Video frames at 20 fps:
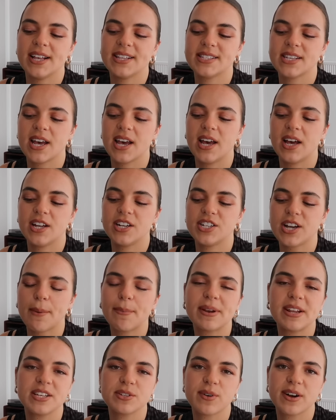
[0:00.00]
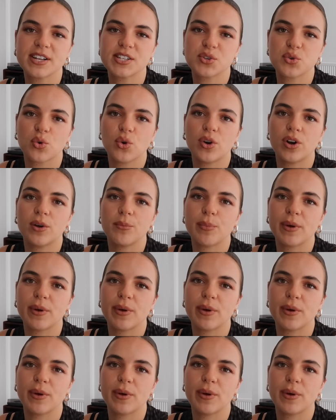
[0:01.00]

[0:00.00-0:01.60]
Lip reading: It's a Japanese restaurant,